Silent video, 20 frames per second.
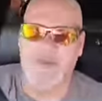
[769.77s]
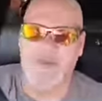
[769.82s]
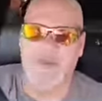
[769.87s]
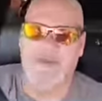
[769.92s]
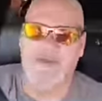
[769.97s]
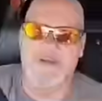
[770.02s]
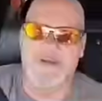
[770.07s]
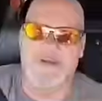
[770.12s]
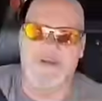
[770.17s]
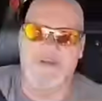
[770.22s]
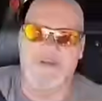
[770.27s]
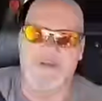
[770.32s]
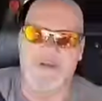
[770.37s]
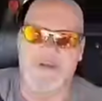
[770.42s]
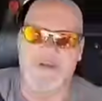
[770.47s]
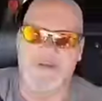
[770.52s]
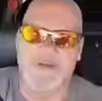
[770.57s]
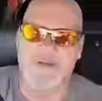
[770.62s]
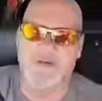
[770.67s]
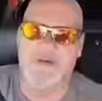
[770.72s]
over
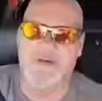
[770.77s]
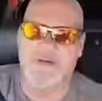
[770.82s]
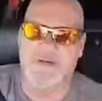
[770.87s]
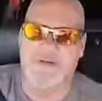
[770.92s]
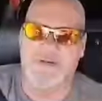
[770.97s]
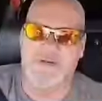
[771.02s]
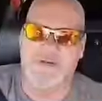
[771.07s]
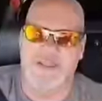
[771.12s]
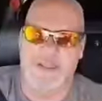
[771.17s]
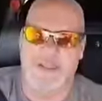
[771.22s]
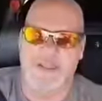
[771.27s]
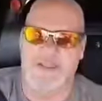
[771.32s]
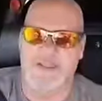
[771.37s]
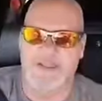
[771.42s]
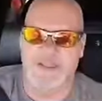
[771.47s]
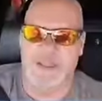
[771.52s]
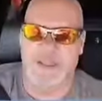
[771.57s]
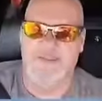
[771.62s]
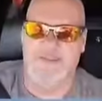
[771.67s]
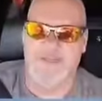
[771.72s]
here, they
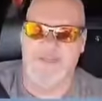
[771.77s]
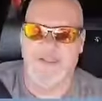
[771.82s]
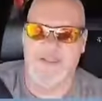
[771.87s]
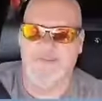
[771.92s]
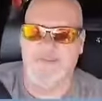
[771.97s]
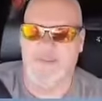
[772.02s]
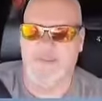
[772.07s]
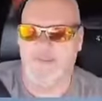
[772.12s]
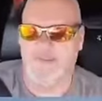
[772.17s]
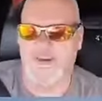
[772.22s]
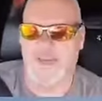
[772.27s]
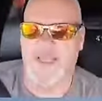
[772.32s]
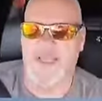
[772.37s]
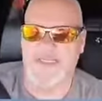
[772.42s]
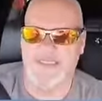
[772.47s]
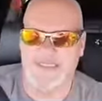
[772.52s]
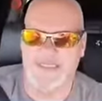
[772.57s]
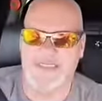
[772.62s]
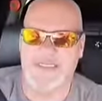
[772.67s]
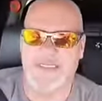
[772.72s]
can't believe how
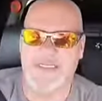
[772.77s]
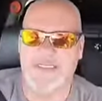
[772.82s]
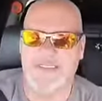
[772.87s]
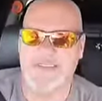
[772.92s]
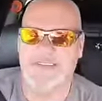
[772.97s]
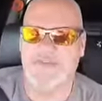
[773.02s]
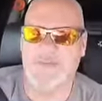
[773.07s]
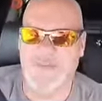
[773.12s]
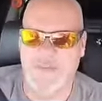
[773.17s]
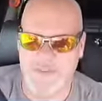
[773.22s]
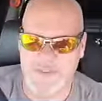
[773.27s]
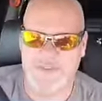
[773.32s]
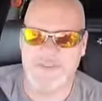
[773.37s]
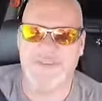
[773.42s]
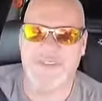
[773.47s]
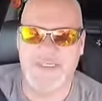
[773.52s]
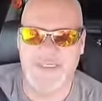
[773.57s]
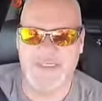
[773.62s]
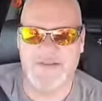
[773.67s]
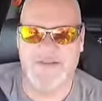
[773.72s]
relaxed it is. Once you
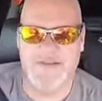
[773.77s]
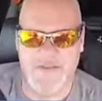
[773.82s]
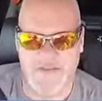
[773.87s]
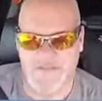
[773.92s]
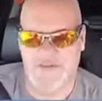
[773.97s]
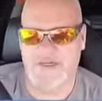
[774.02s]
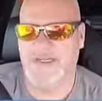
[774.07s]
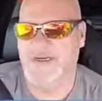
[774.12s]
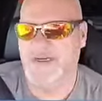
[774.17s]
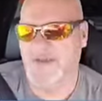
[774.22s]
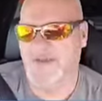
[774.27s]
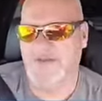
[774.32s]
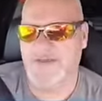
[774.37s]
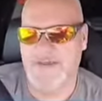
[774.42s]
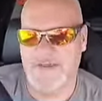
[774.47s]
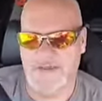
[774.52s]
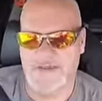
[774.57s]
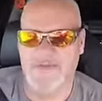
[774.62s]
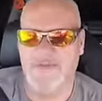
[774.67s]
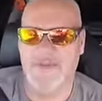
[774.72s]
get through, now talking
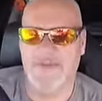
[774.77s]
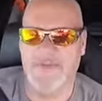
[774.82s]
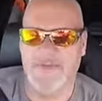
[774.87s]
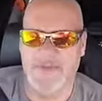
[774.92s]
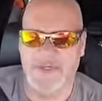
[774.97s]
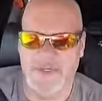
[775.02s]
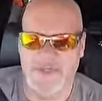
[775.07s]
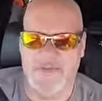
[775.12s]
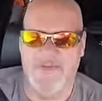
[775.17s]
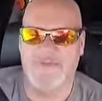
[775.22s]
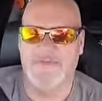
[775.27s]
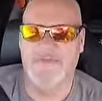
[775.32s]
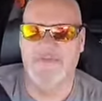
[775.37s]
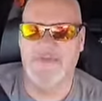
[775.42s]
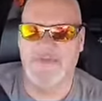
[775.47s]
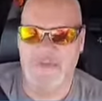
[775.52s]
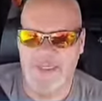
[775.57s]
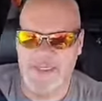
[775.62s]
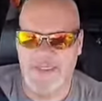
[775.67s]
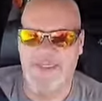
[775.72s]
to the people in the office
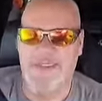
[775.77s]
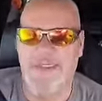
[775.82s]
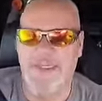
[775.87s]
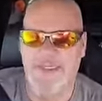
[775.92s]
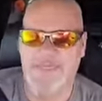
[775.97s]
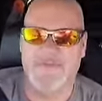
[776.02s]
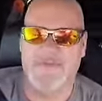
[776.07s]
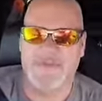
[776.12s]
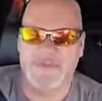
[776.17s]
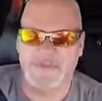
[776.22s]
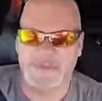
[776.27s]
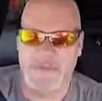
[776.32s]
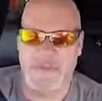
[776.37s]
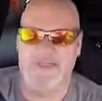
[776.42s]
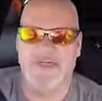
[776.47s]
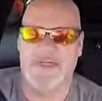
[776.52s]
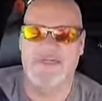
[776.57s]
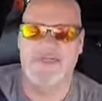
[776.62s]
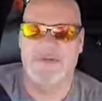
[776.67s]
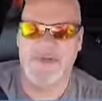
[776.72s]
may get kind of
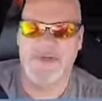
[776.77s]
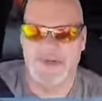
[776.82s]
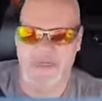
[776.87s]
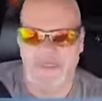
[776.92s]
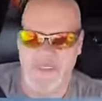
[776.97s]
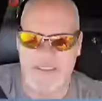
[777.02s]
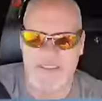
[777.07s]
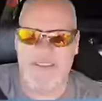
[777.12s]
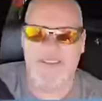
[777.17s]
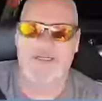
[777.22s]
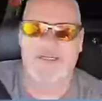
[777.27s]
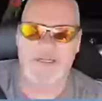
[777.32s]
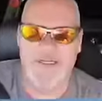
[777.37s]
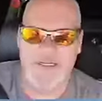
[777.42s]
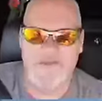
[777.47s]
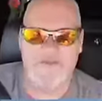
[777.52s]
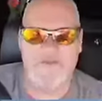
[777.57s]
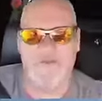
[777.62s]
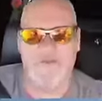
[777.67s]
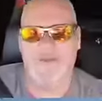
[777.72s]
frustrating every now and again. It
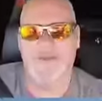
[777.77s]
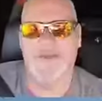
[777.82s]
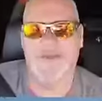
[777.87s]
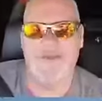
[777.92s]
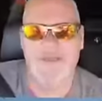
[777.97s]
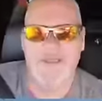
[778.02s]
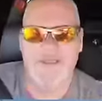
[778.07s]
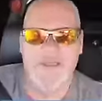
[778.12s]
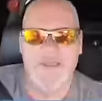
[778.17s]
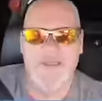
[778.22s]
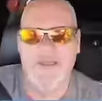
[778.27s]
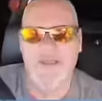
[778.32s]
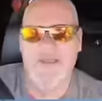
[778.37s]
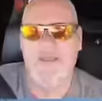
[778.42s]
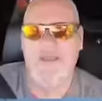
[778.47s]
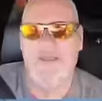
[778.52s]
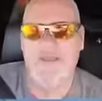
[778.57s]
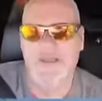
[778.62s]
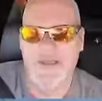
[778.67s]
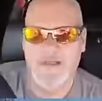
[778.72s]
does for me.
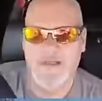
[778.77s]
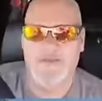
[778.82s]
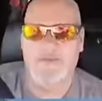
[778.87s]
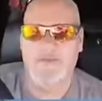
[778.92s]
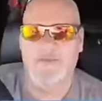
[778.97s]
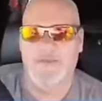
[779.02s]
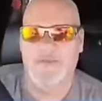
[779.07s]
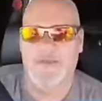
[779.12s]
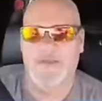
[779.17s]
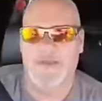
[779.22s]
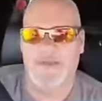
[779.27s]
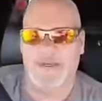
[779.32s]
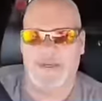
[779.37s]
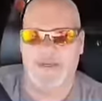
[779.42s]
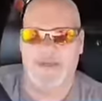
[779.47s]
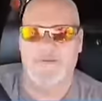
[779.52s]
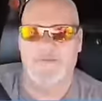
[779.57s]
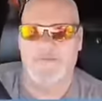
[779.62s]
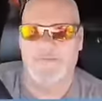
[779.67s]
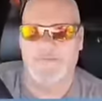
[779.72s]
But
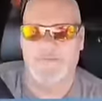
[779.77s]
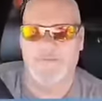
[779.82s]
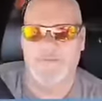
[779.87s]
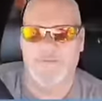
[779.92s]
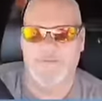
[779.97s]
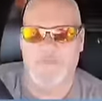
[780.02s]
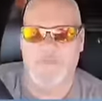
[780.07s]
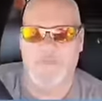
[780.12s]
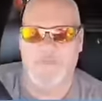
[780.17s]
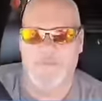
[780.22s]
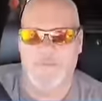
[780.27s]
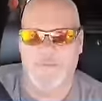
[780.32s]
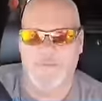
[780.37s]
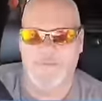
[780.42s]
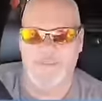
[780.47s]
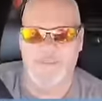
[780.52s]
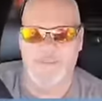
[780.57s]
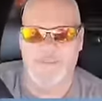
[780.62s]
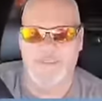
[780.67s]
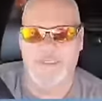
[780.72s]

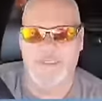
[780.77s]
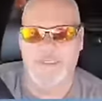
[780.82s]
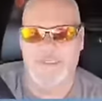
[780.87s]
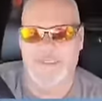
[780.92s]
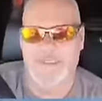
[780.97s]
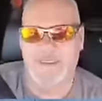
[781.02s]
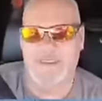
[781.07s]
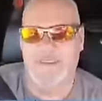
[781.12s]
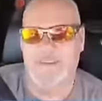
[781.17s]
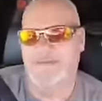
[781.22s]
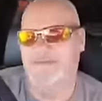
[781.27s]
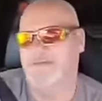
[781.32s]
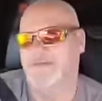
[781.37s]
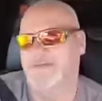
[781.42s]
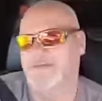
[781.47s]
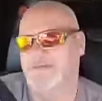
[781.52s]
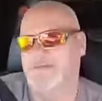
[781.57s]
once you get in,